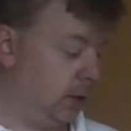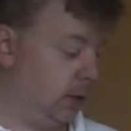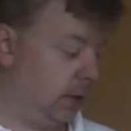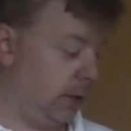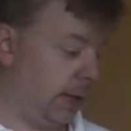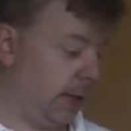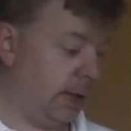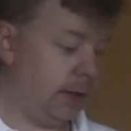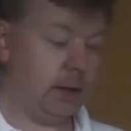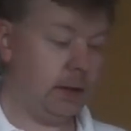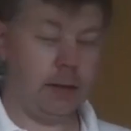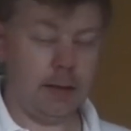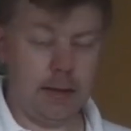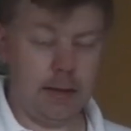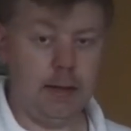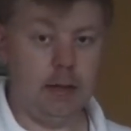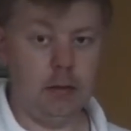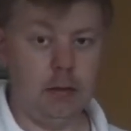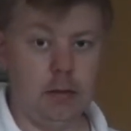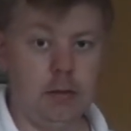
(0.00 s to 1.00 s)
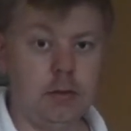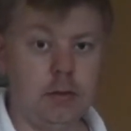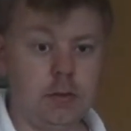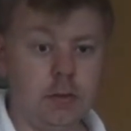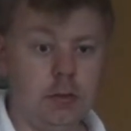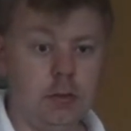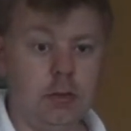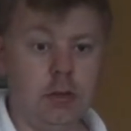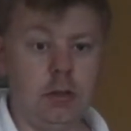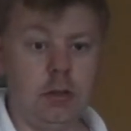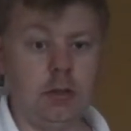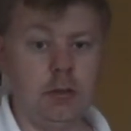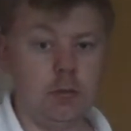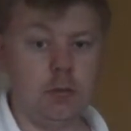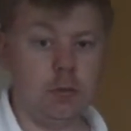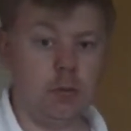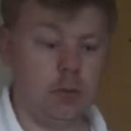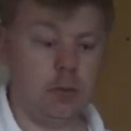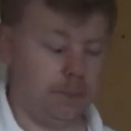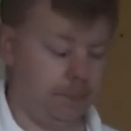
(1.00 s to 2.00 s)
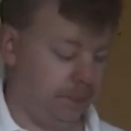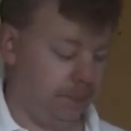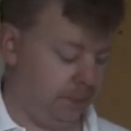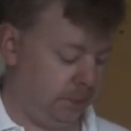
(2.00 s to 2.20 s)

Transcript: and ailerons and God knows what,